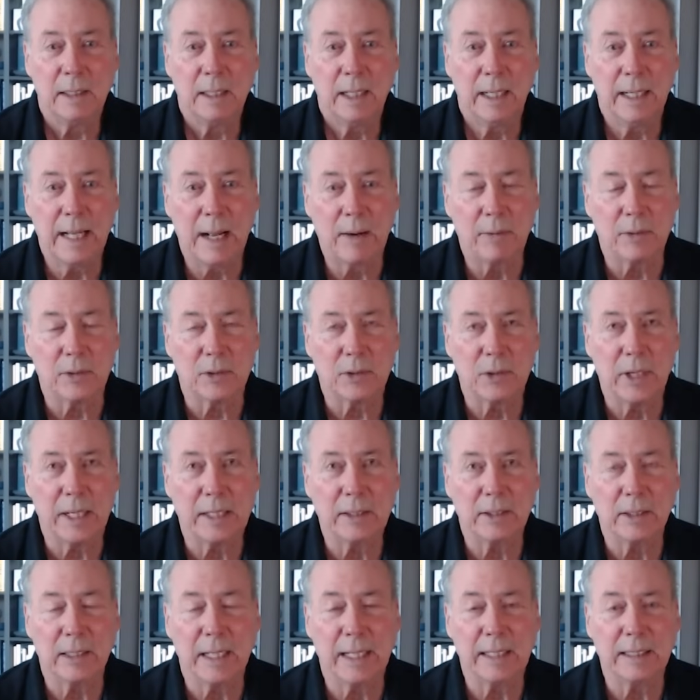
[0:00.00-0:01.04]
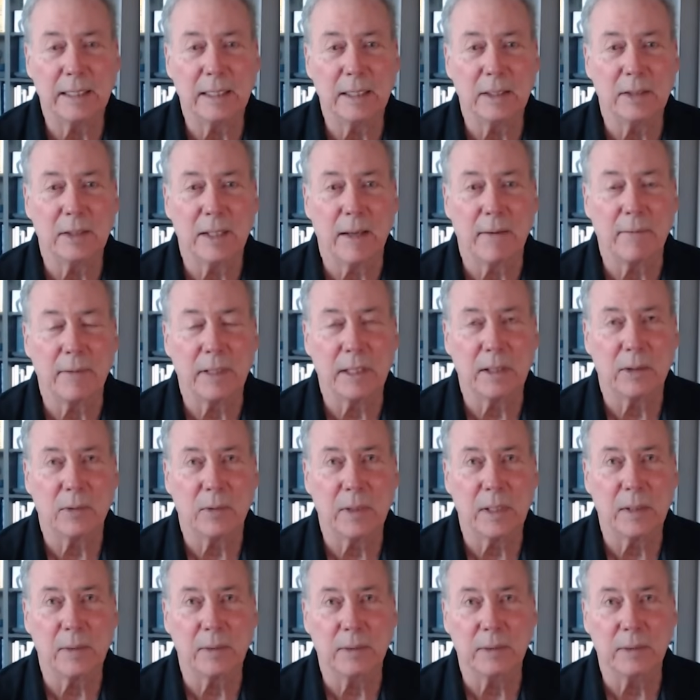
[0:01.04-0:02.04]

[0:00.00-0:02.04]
And that was changed in eighteen seventy-three,